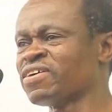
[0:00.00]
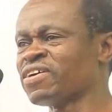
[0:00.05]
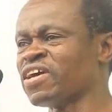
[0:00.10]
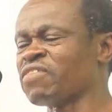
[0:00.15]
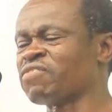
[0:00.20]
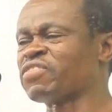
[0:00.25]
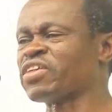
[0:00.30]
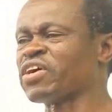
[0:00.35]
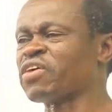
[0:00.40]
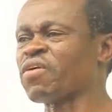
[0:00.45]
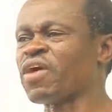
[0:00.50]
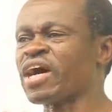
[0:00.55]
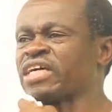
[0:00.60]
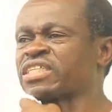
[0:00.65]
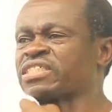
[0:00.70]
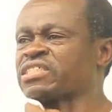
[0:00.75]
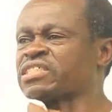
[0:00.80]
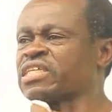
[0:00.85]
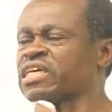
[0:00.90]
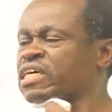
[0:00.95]
if they were
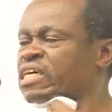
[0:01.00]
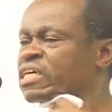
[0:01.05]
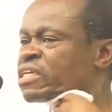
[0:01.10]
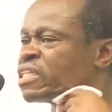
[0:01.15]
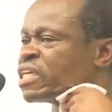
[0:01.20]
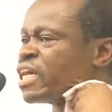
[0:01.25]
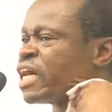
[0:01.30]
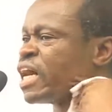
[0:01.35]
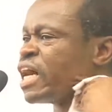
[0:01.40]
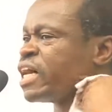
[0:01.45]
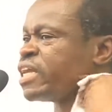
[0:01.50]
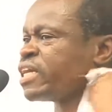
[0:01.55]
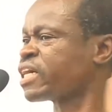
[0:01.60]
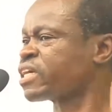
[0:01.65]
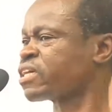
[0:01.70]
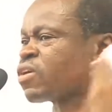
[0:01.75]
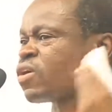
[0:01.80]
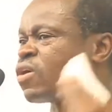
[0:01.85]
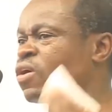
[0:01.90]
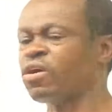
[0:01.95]
sick, they had a
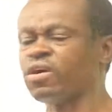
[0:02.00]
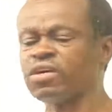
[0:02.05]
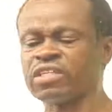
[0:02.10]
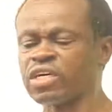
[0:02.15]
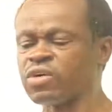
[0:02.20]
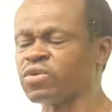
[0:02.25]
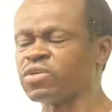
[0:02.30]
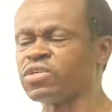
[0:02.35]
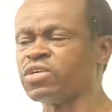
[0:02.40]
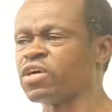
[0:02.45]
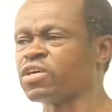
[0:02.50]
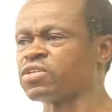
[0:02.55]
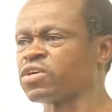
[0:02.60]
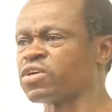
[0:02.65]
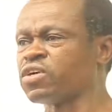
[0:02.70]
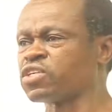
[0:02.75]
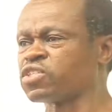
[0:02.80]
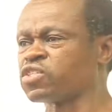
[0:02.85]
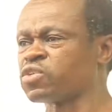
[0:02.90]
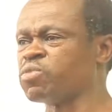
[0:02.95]
cold, they would not
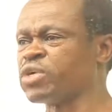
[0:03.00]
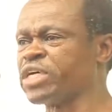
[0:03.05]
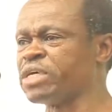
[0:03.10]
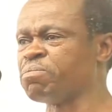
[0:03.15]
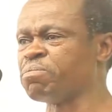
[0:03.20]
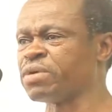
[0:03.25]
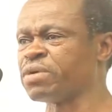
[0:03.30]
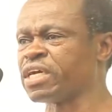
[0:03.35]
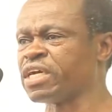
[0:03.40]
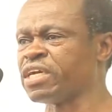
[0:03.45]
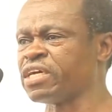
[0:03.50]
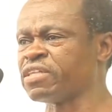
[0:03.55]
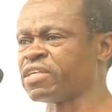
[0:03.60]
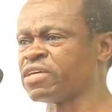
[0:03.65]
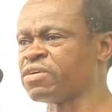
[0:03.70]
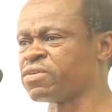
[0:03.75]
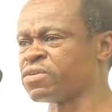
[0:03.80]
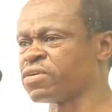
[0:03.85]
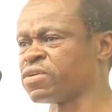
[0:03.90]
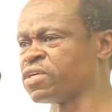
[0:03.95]
go to Muhimbili,
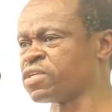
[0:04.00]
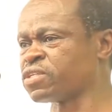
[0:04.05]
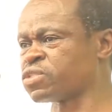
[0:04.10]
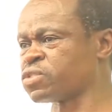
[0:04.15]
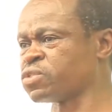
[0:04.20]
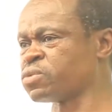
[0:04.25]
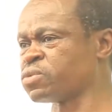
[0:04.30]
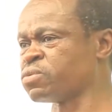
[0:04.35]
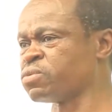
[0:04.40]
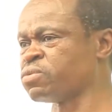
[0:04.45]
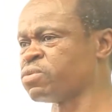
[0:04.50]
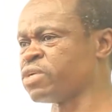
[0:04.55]
they would go to